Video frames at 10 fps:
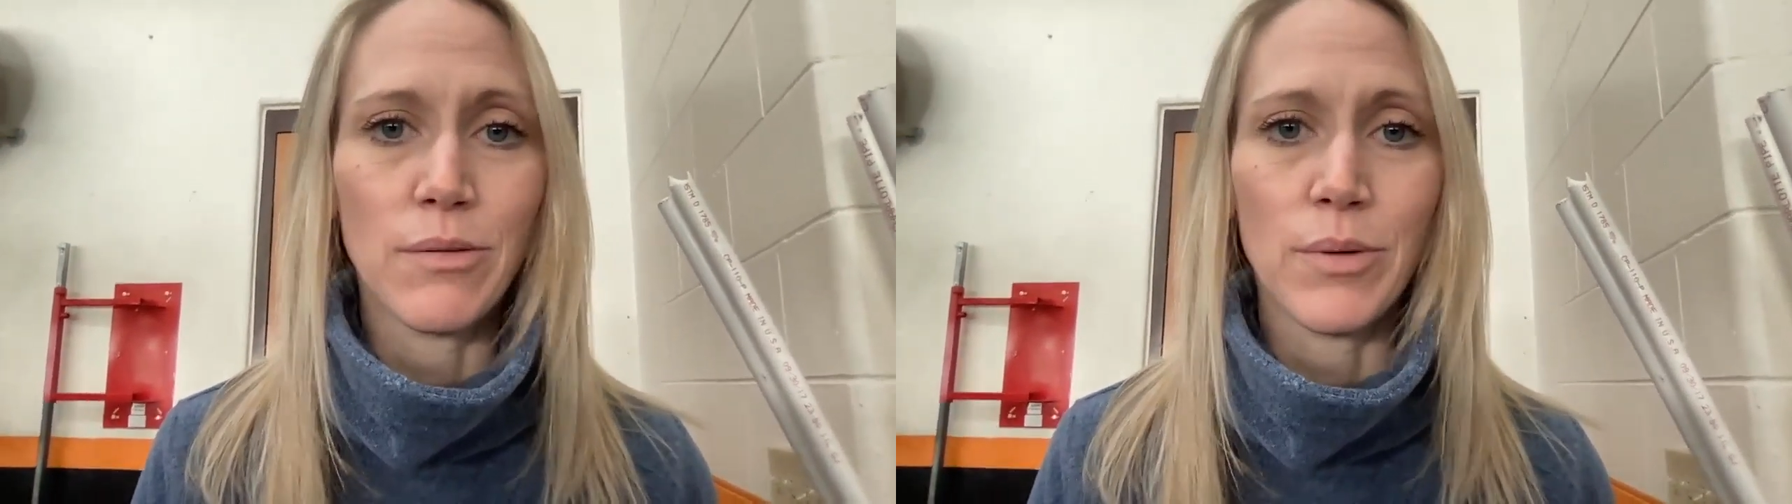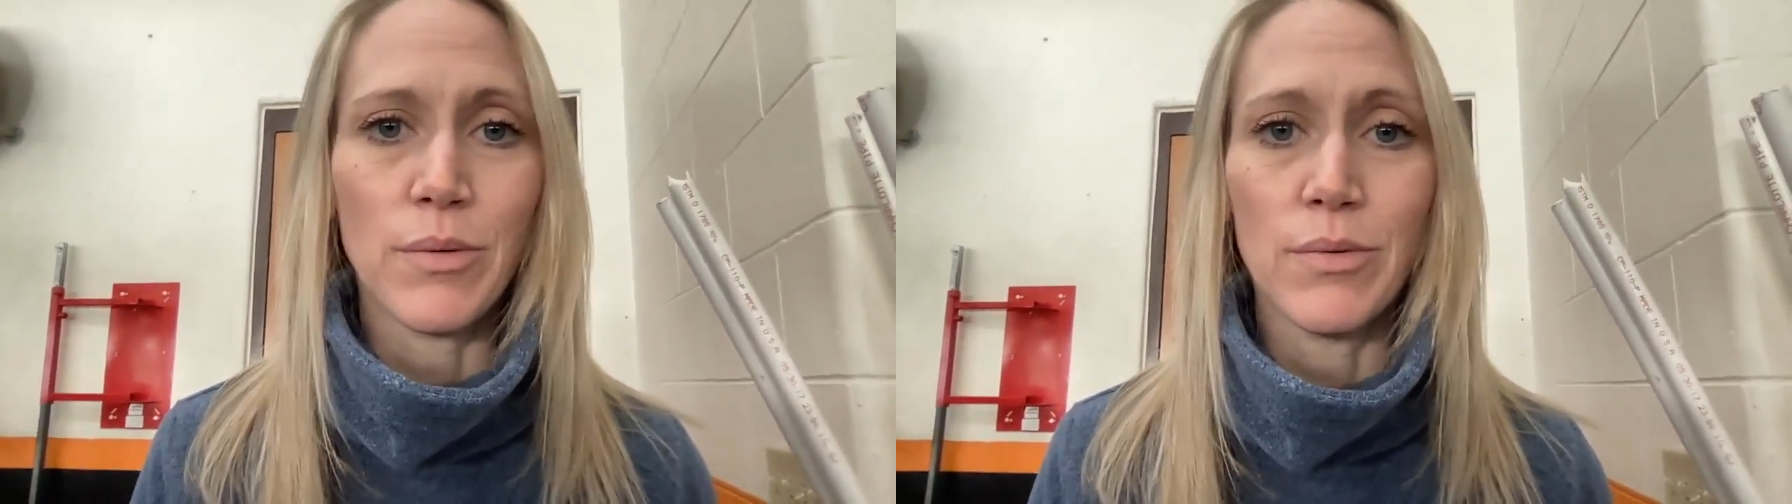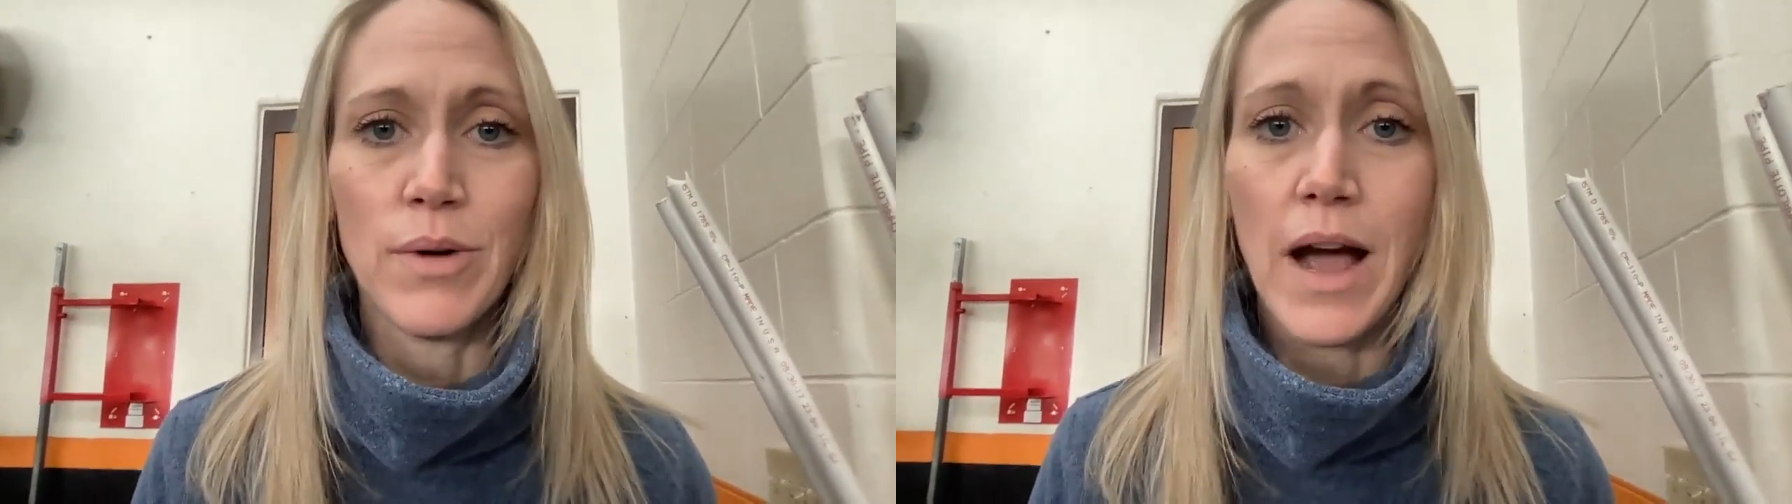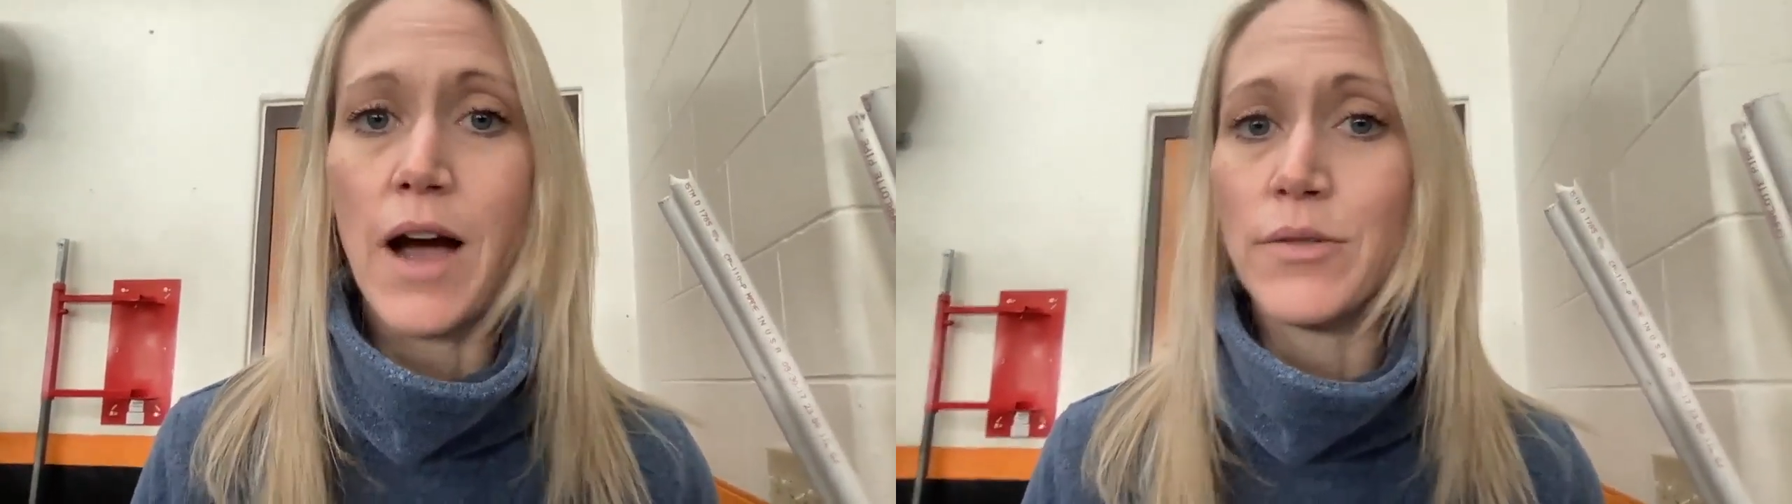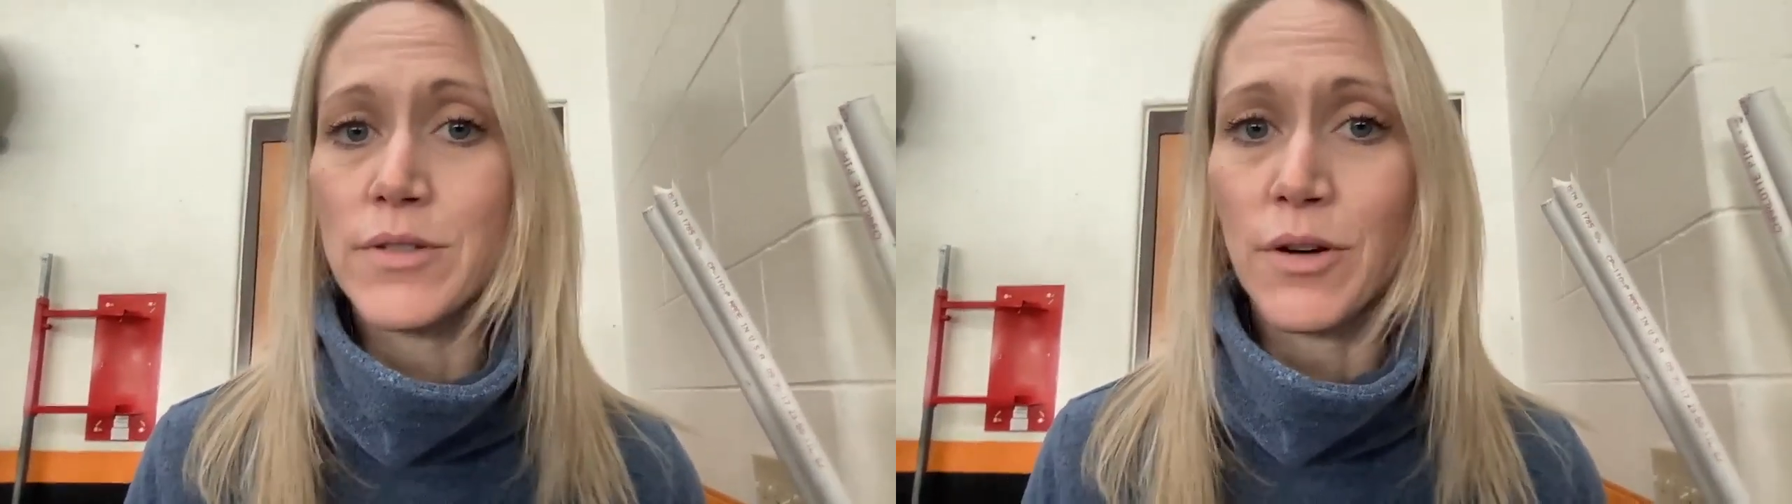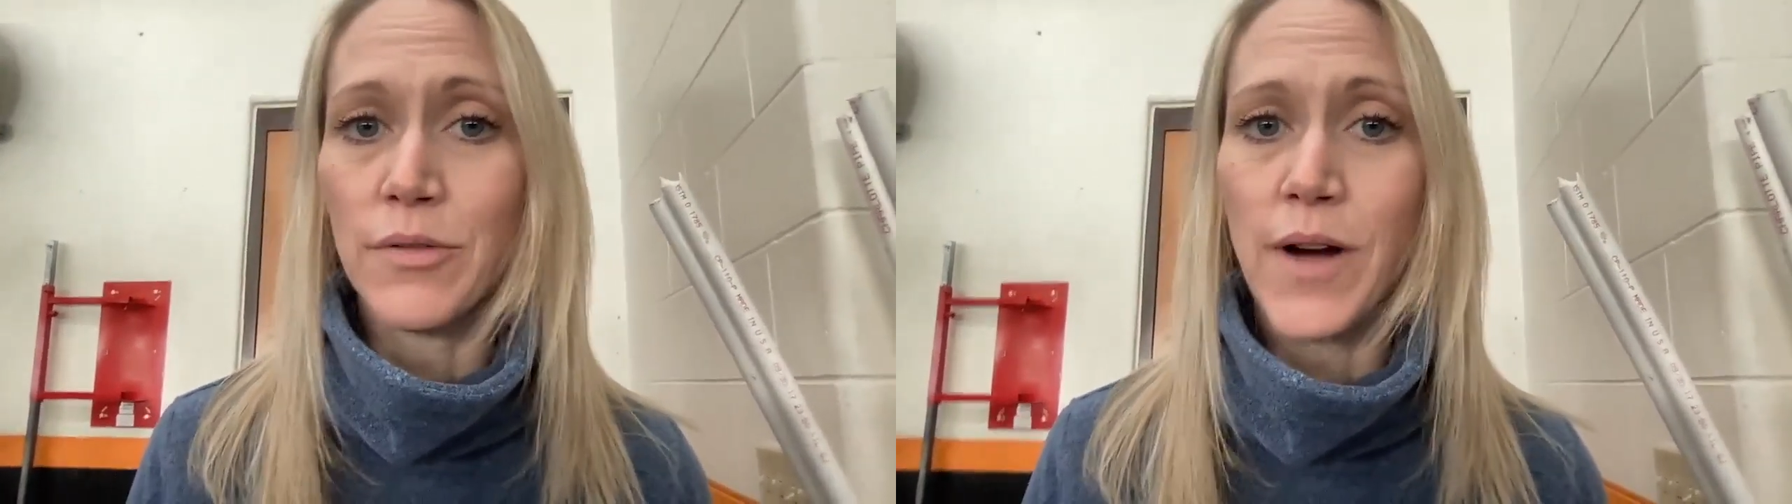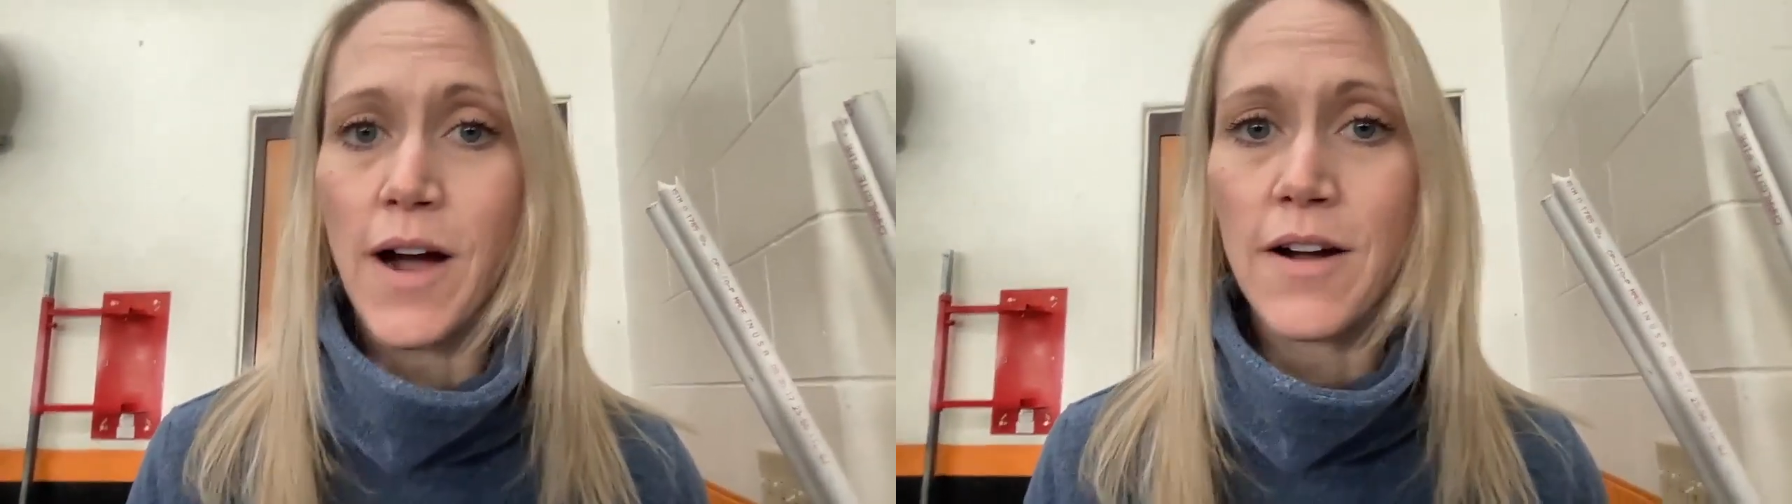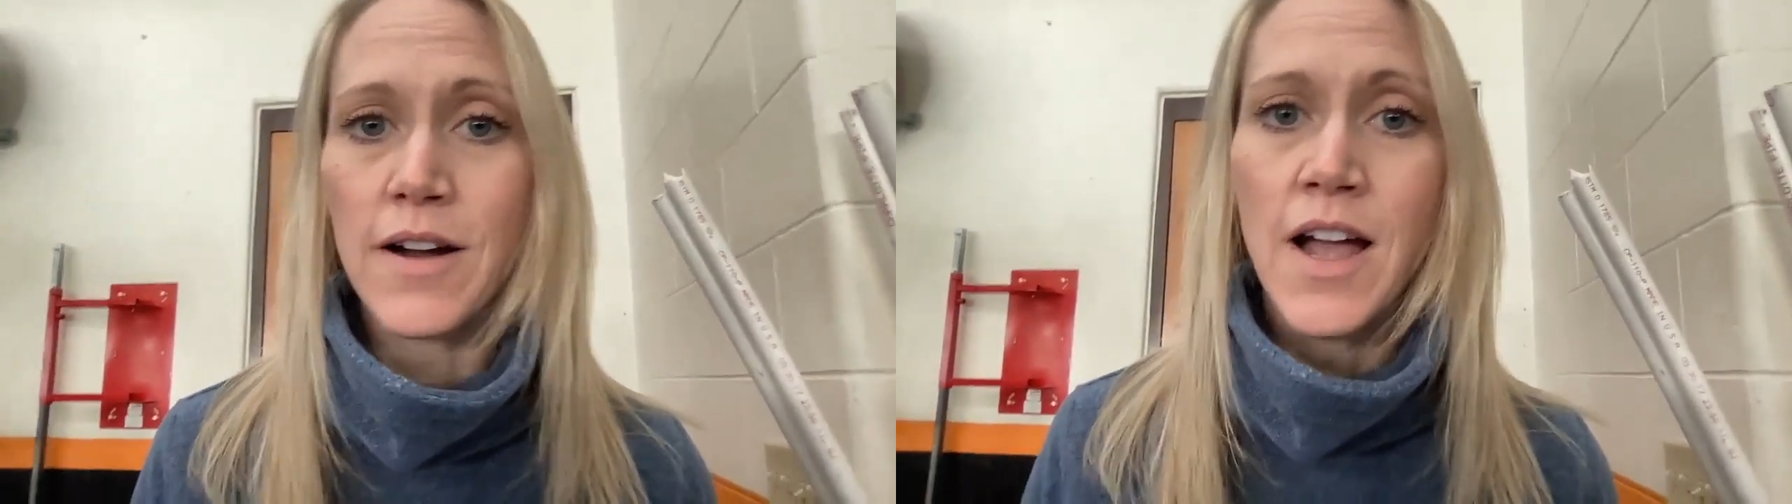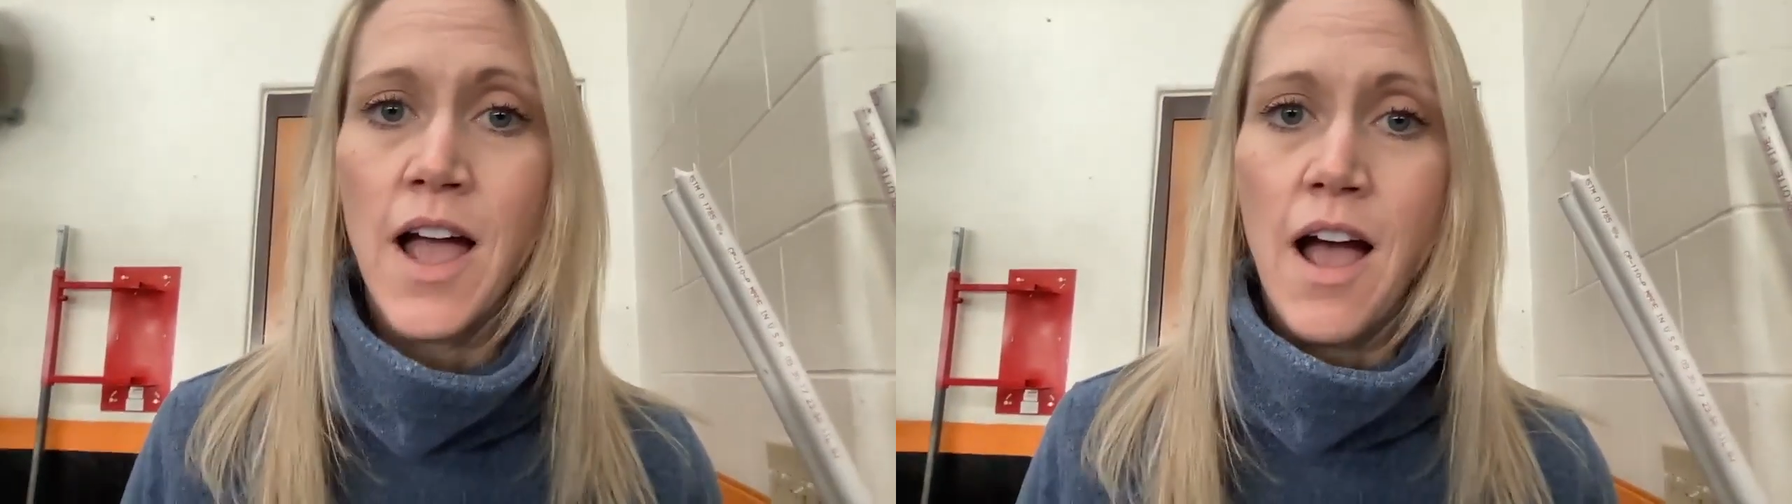throughout so far,